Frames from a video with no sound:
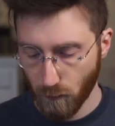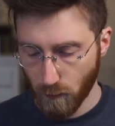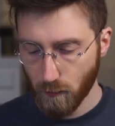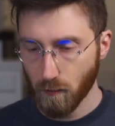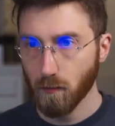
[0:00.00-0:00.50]

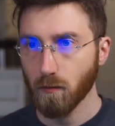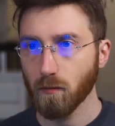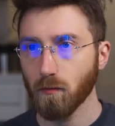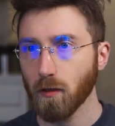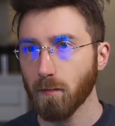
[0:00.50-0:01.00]
And
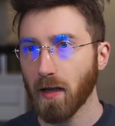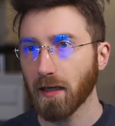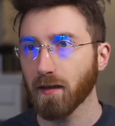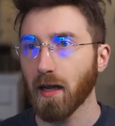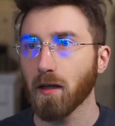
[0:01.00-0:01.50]
we'll come
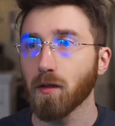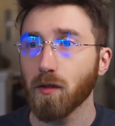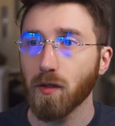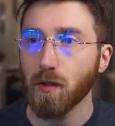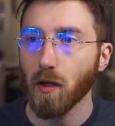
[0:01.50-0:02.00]
back to that.
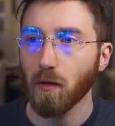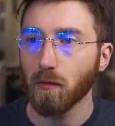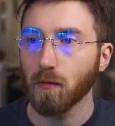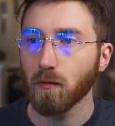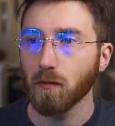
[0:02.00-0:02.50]
So